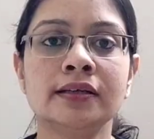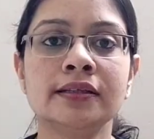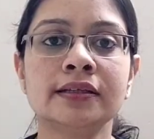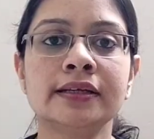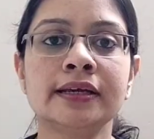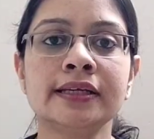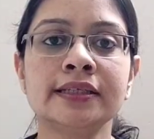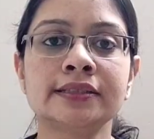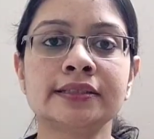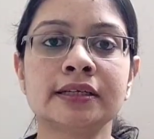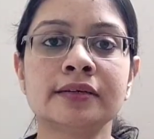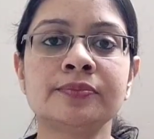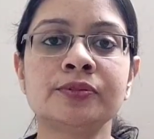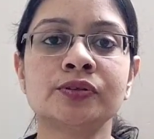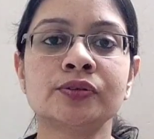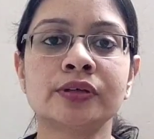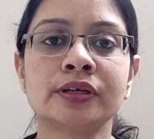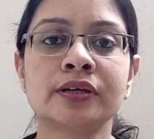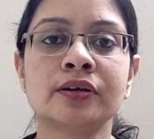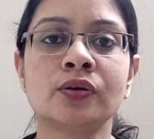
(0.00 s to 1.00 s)
In the next step,
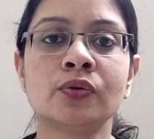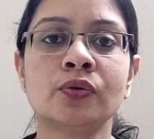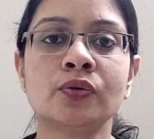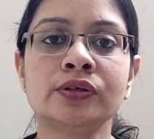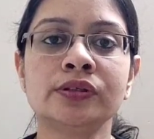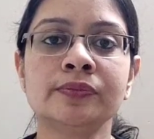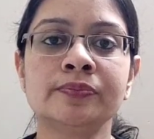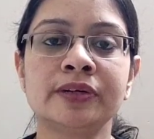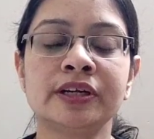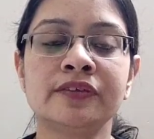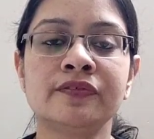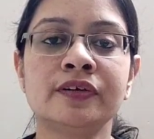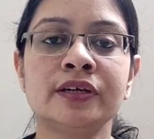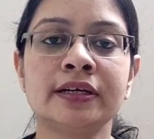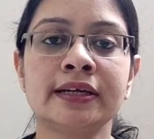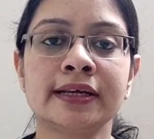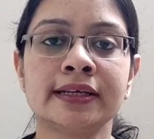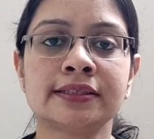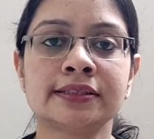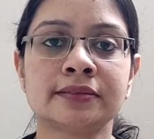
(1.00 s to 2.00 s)
you can load the
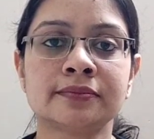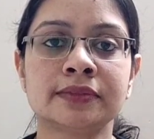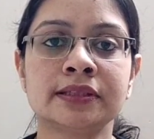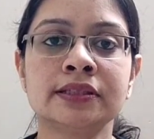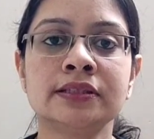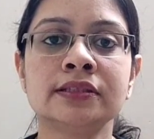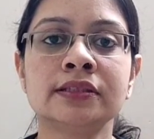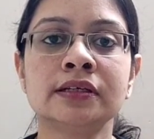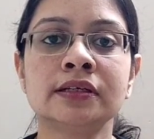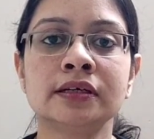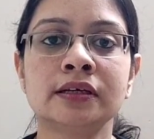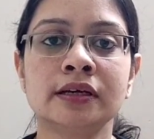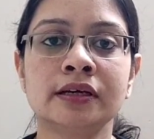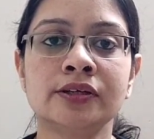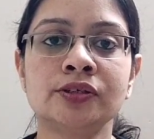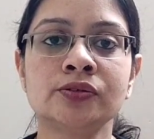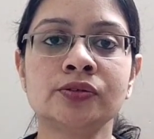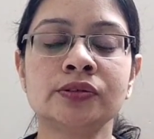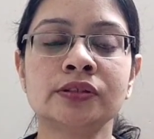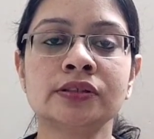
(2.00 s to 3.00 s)
prefilled X M L
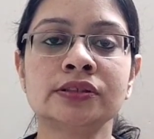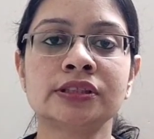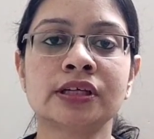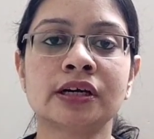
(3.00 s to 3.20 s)
into the